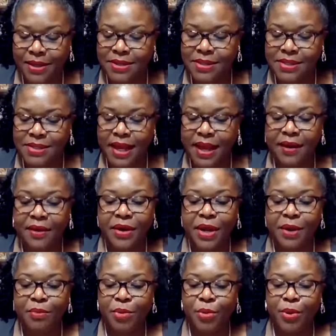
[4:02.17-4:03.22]

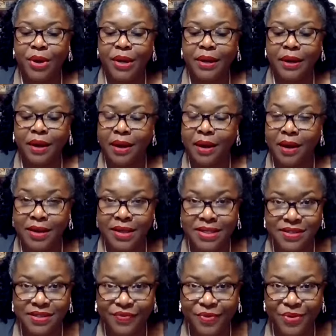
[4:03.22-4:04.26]
Saturday morning,
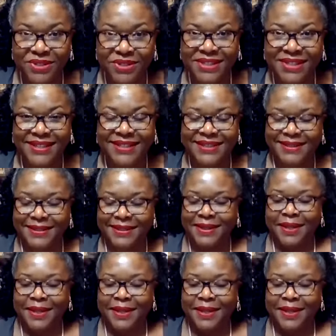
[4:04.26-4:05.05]
August 14th.